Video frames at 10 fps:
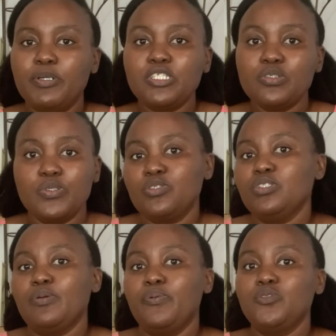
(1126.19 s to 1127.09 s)
person was
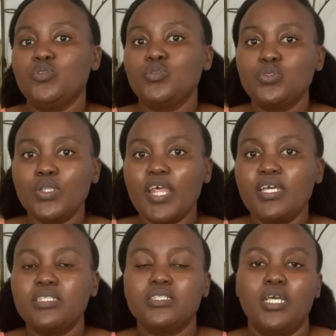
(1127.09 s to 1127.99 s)
not supposed to do
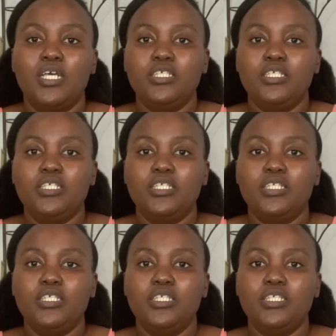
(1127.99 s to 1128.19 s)
that.